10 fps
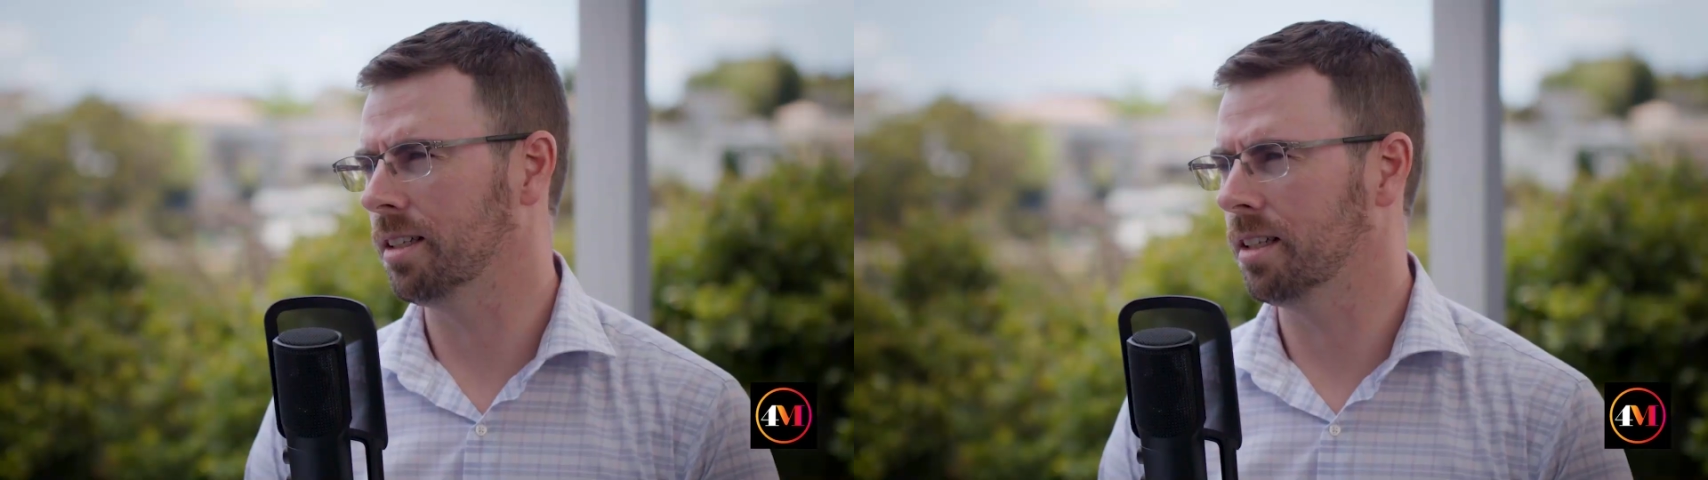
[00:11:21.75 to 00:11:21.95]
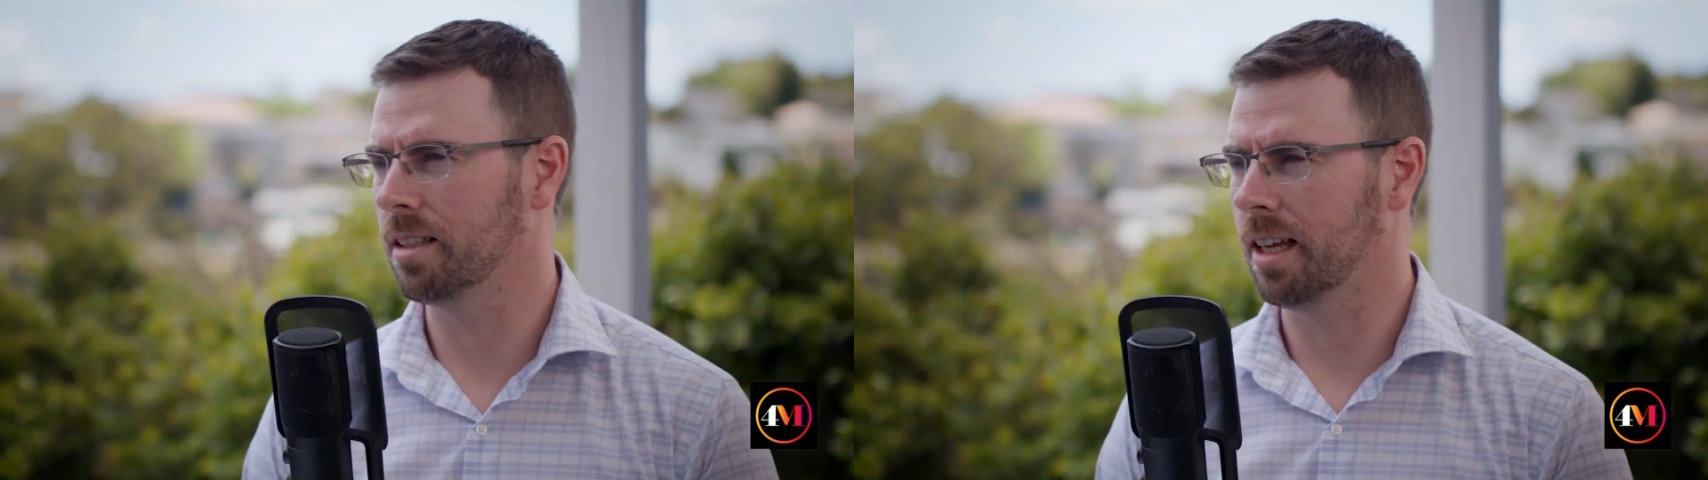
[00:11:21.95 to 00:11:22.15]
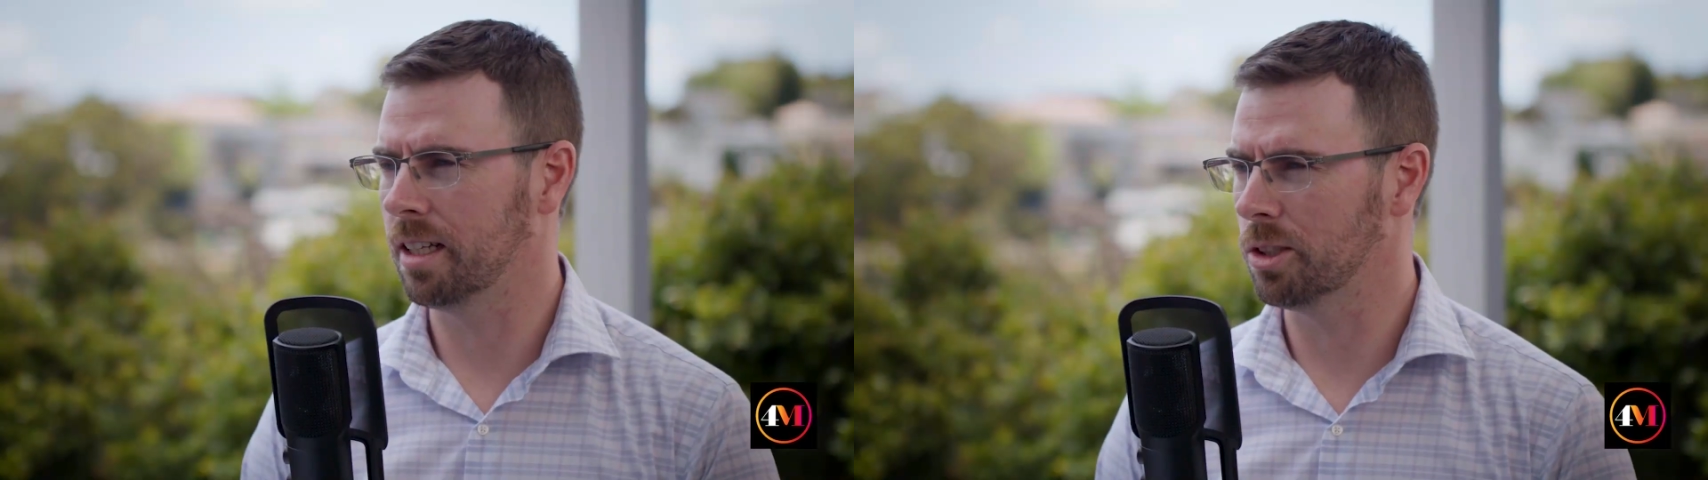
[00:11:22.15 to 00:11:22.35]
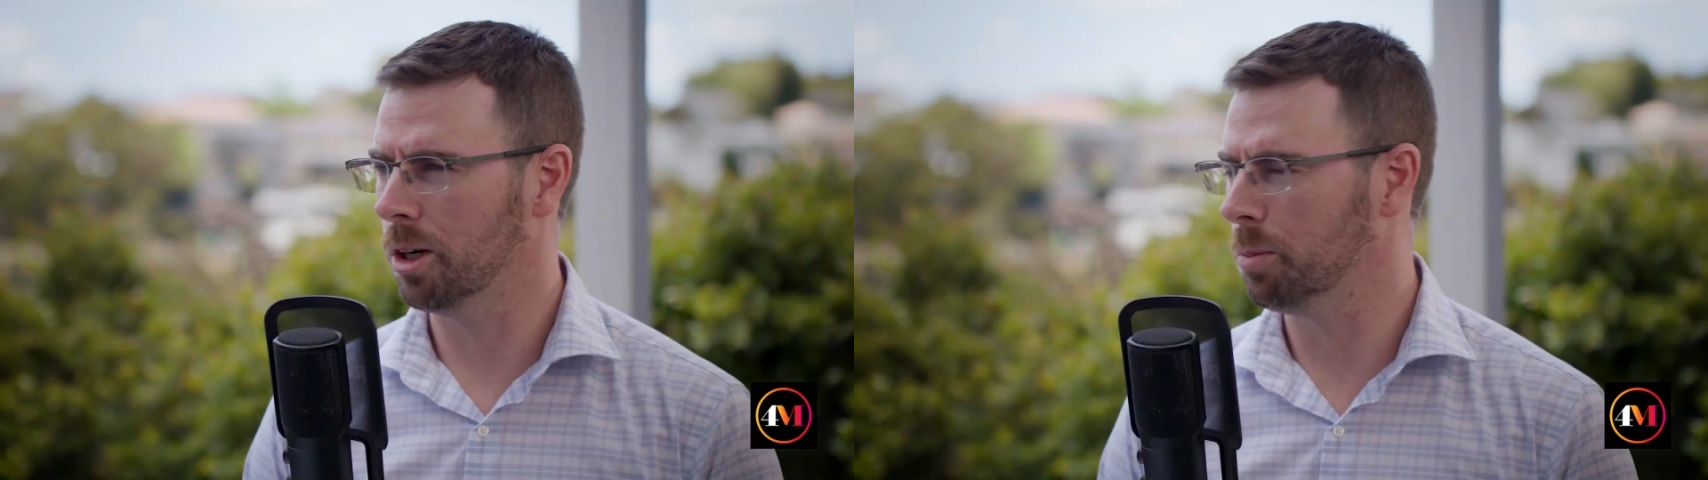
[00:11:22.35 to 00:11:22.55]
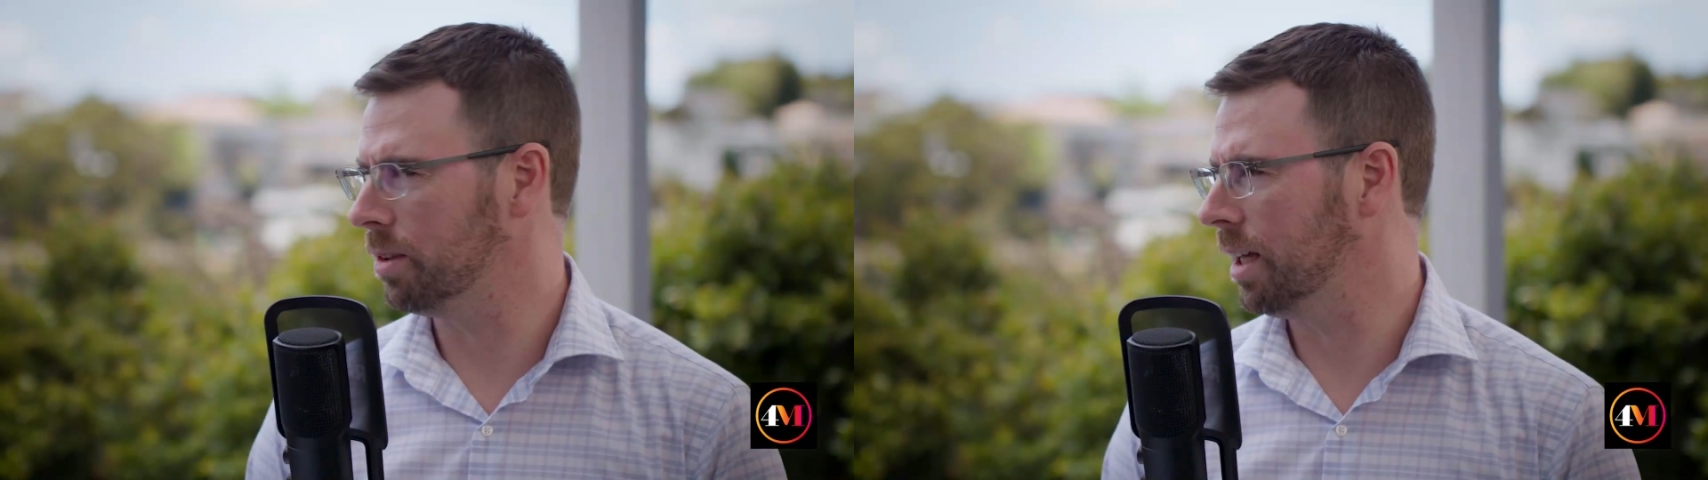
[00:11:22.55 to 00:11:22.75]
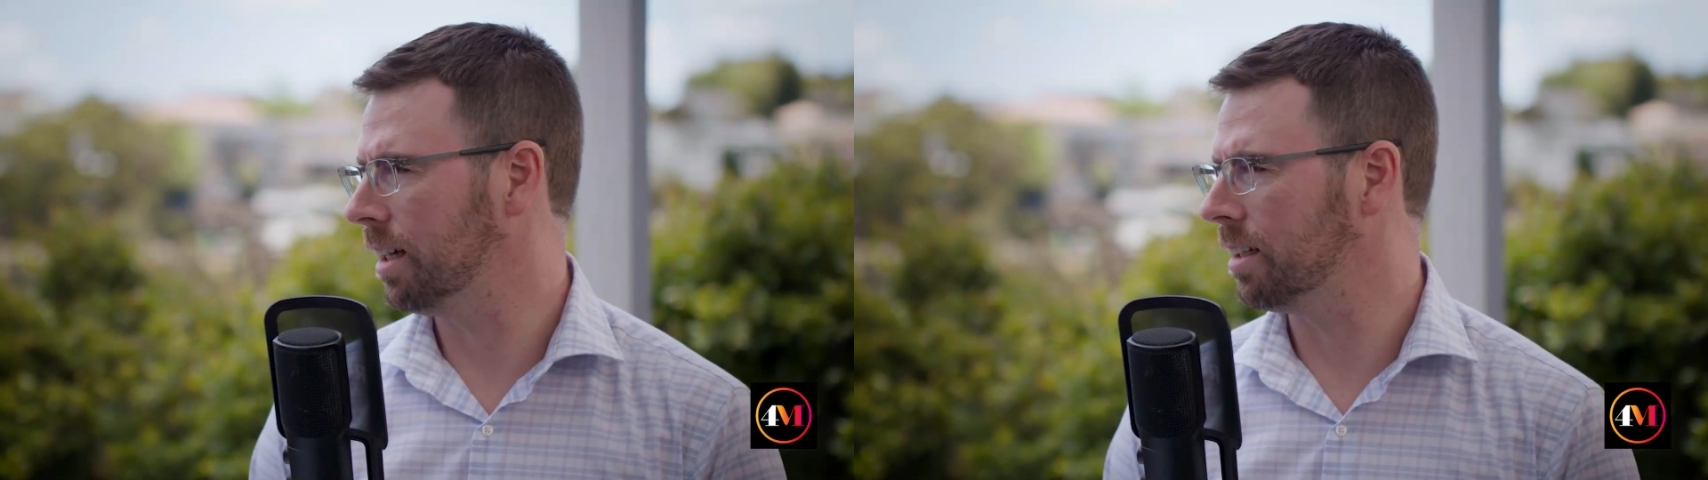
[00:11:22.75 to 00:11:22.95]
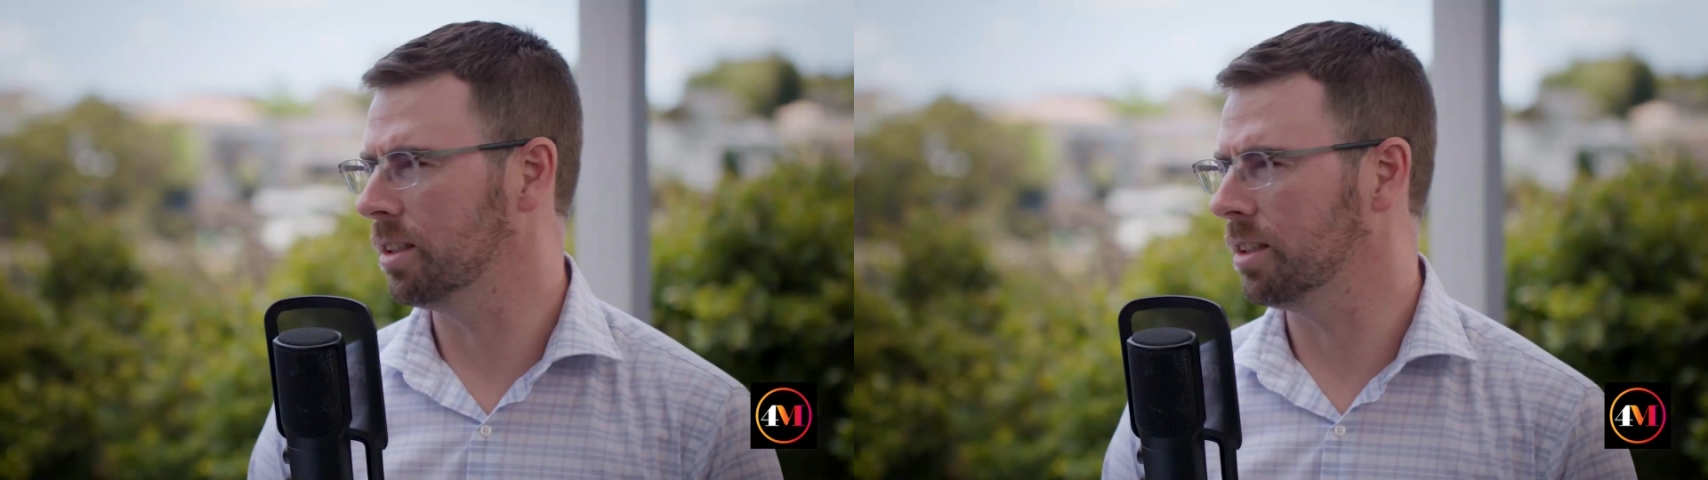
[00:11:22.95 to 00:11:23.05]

and interpret that